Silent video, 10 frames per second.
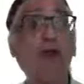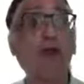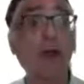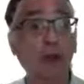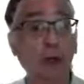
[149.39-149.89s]

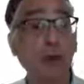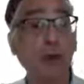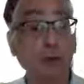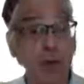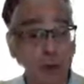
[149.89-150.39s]
you must
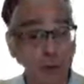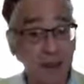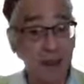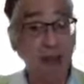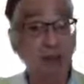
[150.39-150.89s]

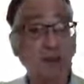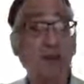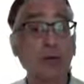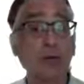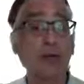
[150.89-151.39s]

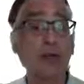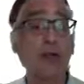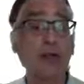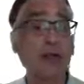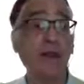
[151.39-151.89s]
intensively
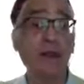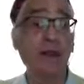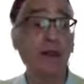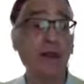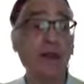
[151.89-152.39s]
take in
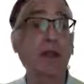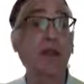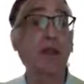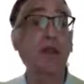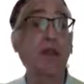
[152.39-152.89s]

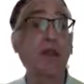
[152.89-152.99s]
protective